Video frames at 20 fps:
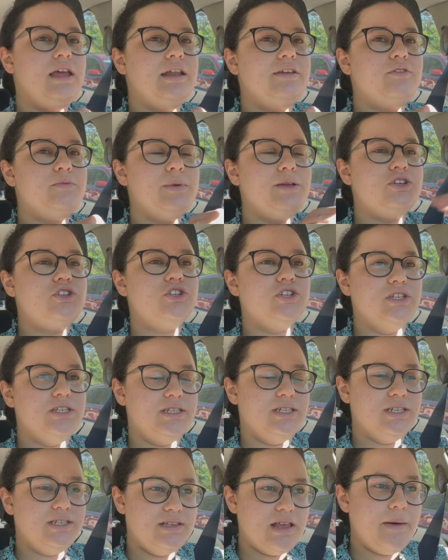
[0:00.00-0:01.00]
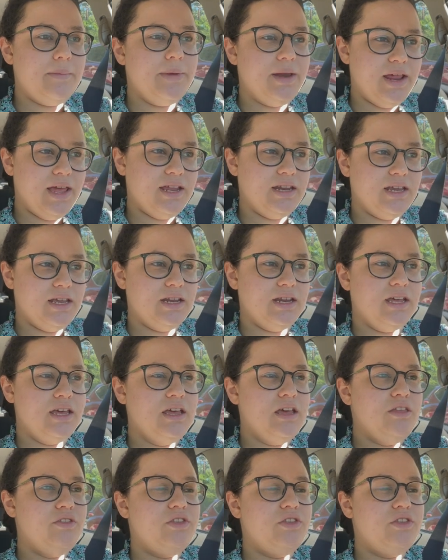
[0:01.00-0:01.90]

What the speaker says: information is disseminated